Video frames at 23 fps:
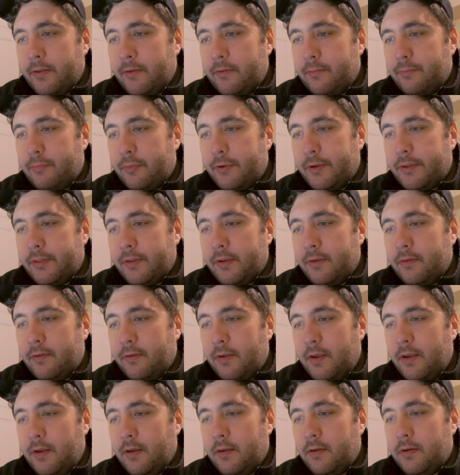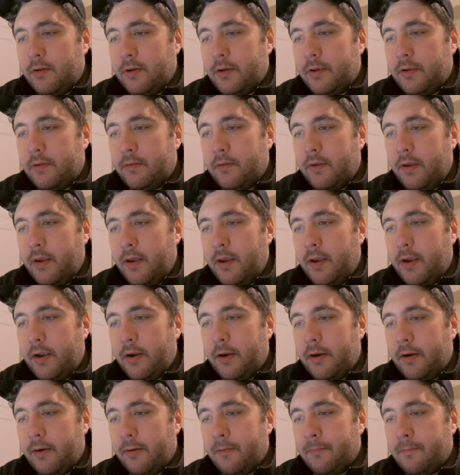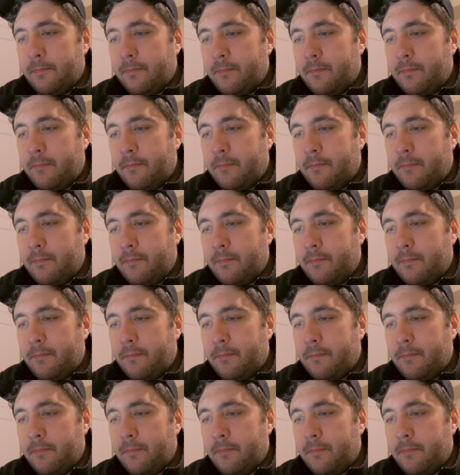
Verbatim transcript: let's bring this in just a hair.